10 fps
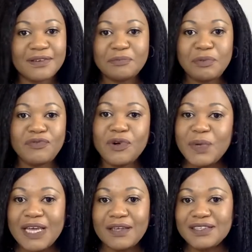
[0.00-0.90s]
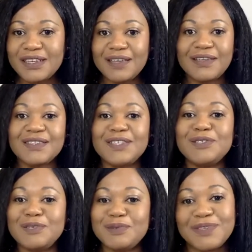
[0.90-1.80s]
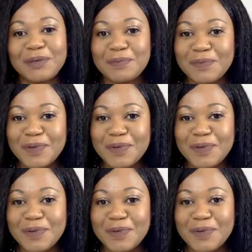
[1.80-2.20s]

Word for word: Before we get into that, let's introduce him.